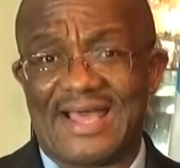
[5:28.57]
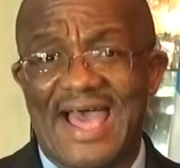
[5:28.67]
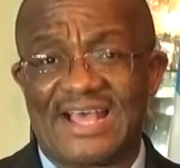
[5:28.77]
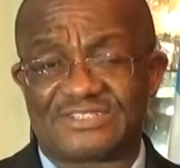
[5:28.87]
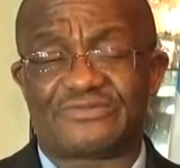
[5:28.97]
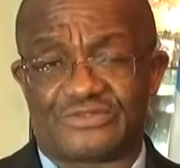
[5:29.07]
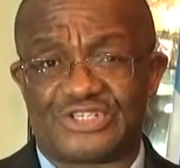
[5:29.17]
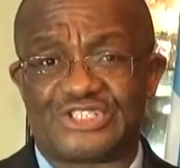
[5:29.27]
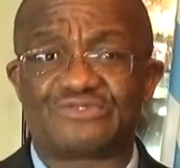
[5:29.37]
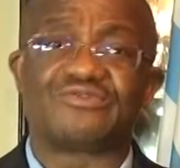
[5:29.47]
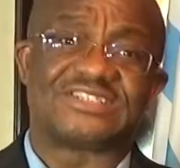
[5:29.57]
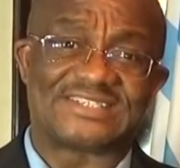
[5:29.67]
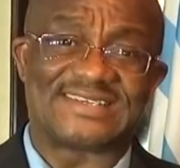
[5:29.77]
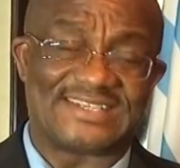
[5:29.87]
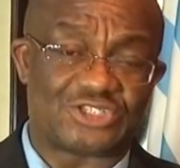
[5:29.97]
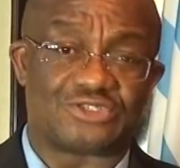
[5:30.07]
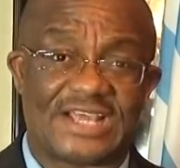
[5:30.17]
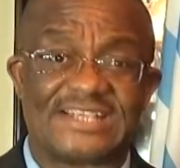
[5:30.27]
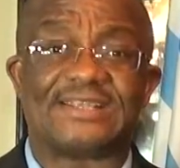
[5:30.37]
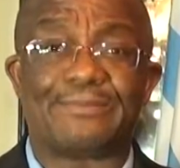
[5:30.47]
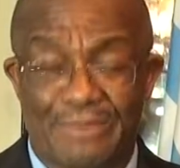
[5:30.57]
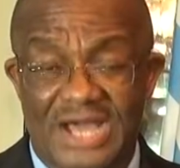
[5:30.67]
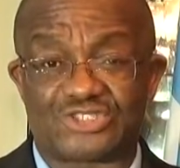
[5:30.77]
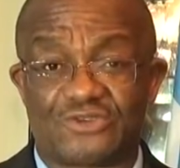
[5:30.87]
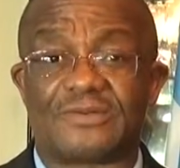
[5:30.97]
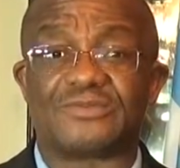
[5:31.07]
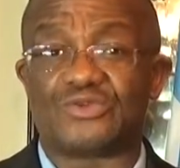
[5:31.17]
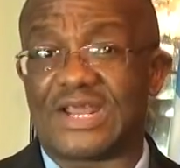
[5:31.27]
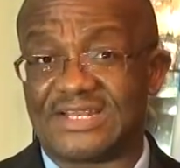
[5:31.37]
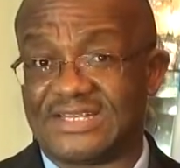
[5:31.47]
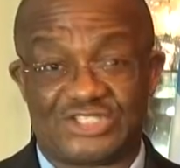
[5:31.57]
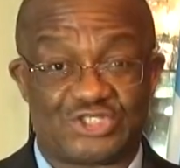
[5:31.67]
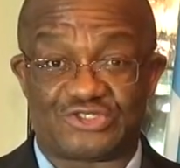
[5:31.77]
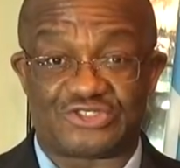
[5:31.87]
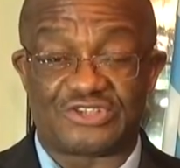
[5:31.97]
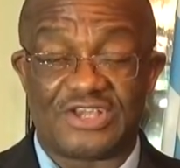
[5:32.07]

ask for his resignation and departure from the United Nations.